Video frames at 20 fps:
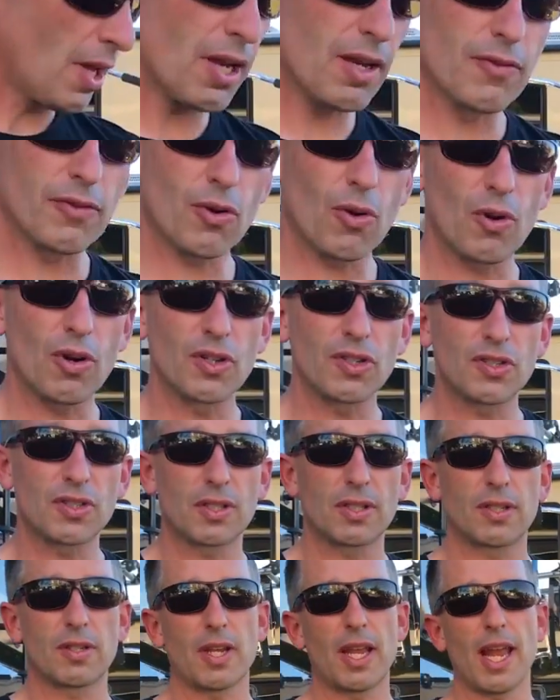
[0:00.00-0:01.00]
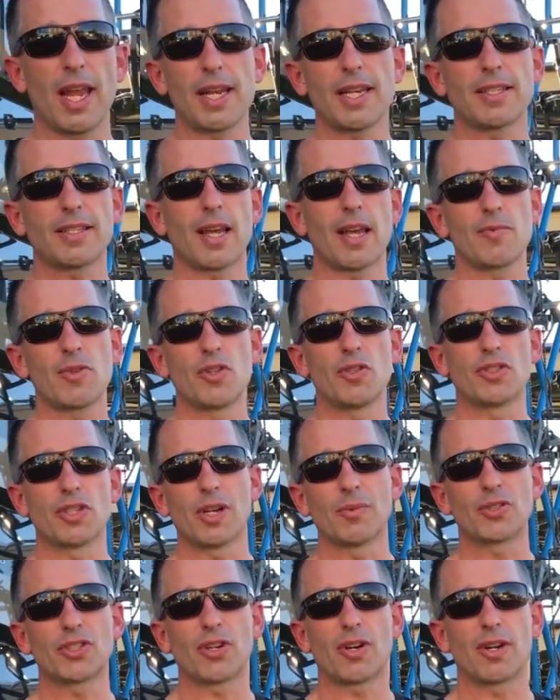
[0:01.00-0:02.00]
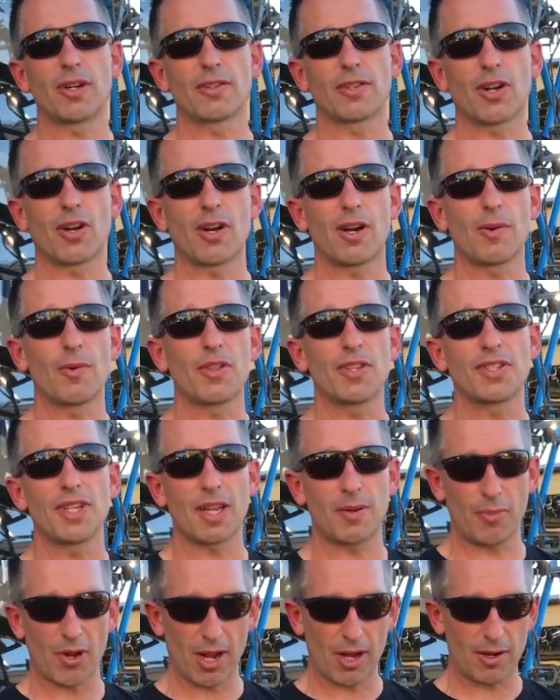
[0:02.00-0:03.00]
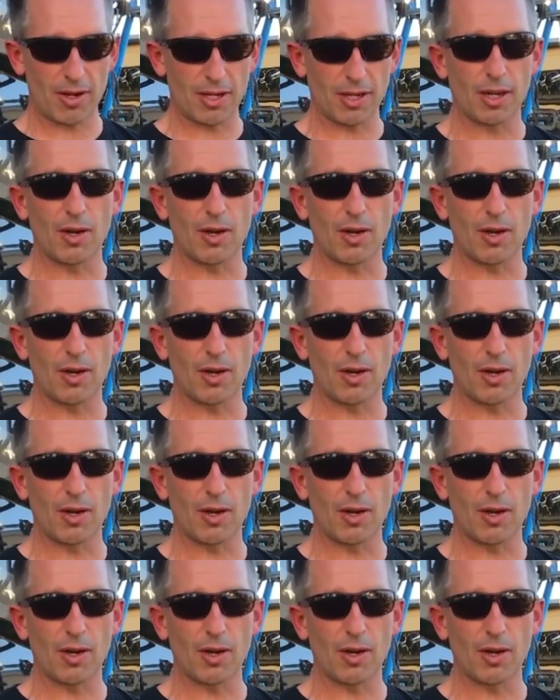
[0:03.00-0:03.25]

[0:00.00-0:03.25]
And of course, anytime you jump start a car with a dead battery,